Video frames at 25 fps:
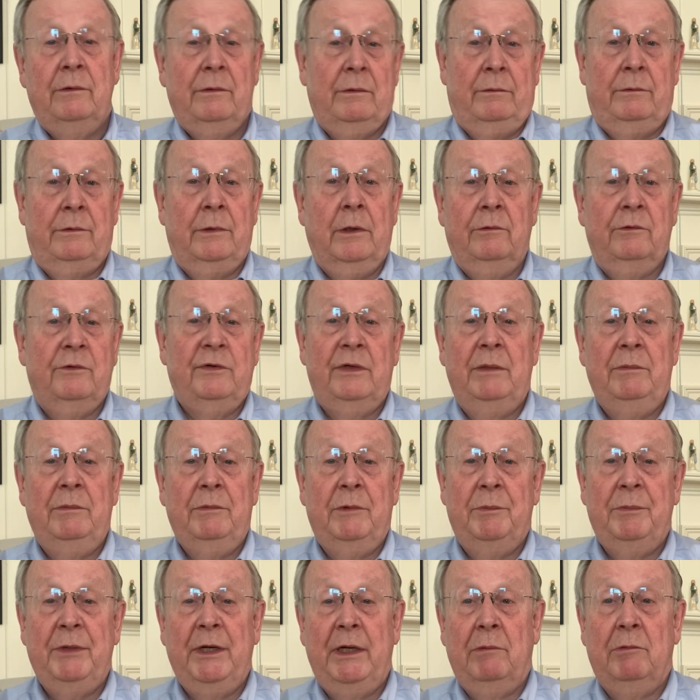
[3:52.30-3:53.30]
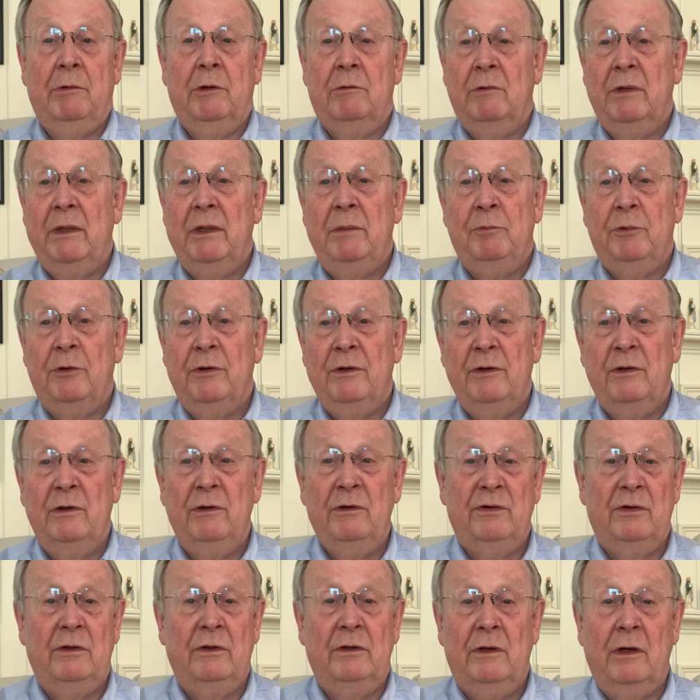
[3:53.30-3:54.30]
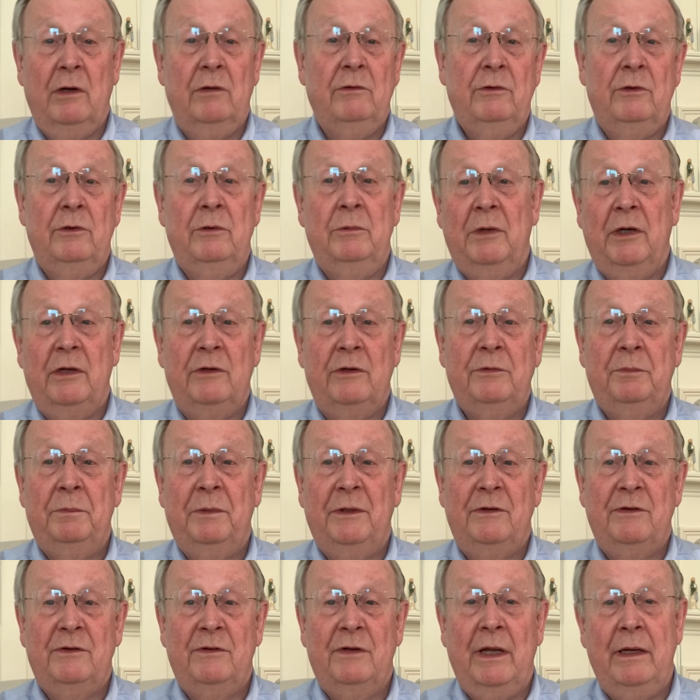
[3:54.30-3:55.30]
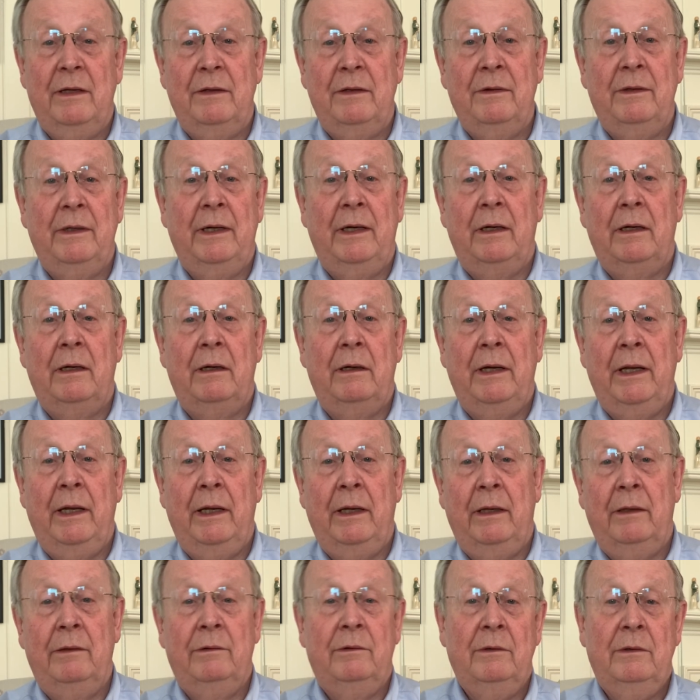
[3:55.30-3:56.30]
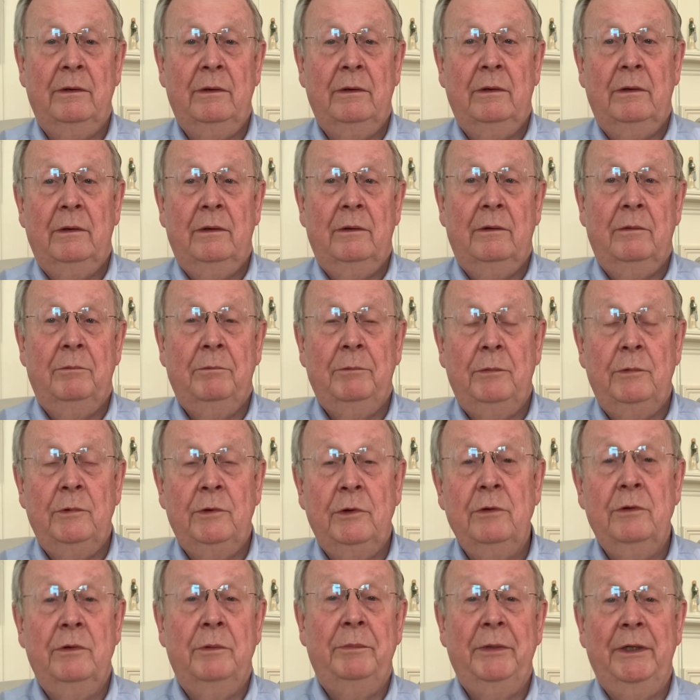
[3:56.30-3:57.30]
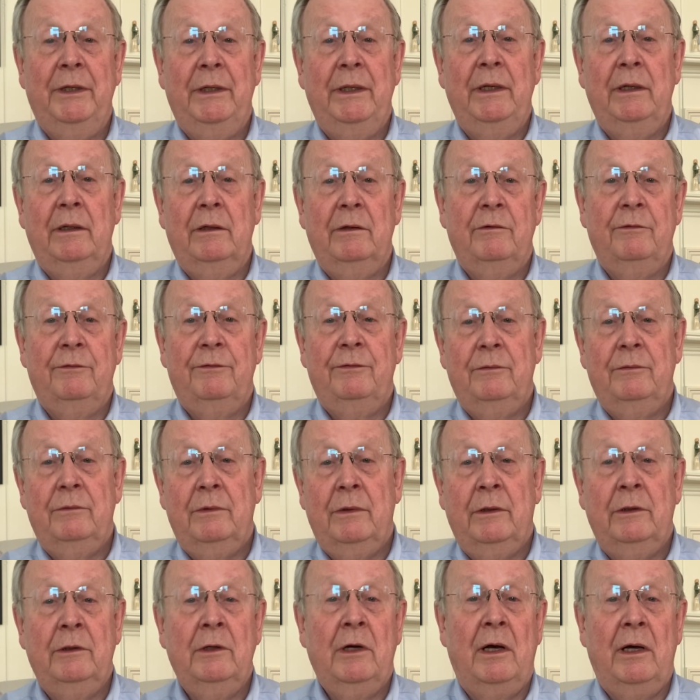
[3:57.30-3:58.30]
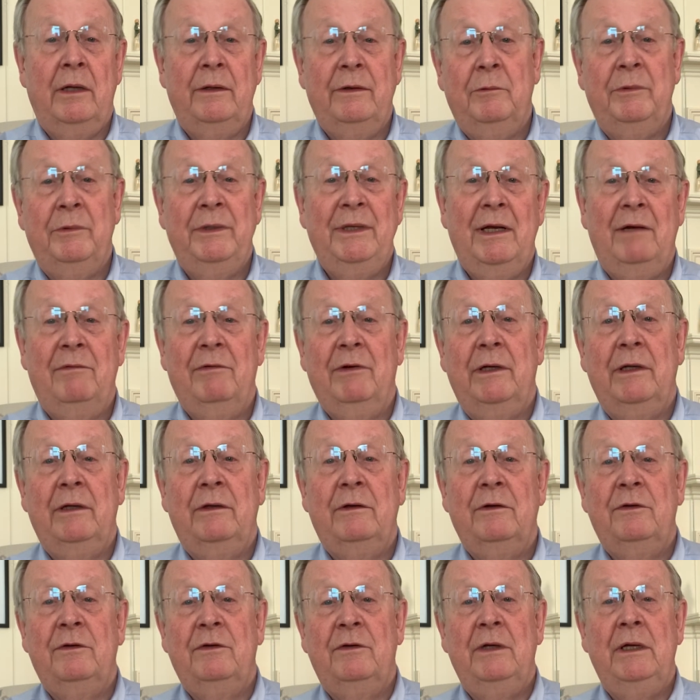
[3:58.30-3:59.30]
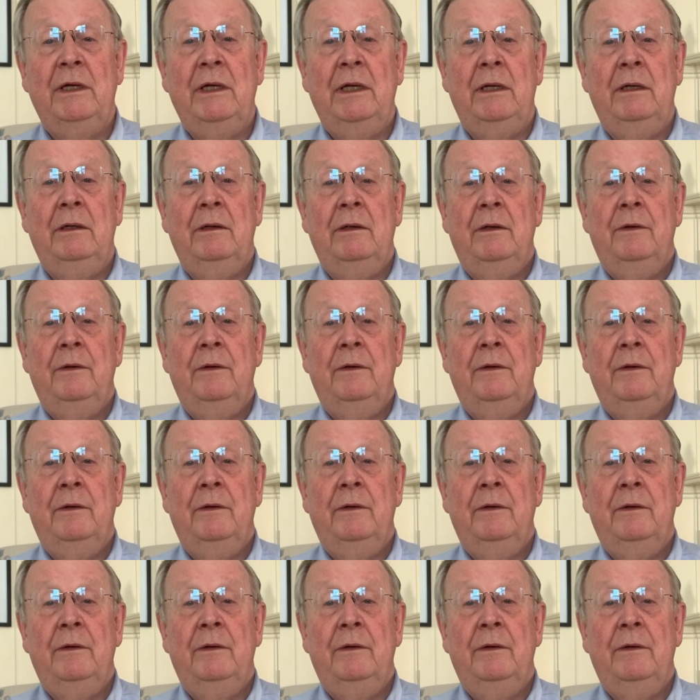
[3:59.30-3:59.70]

don't seem to be able to reproduce and don't do much but stand there and do the bidding of a God that we never get to see.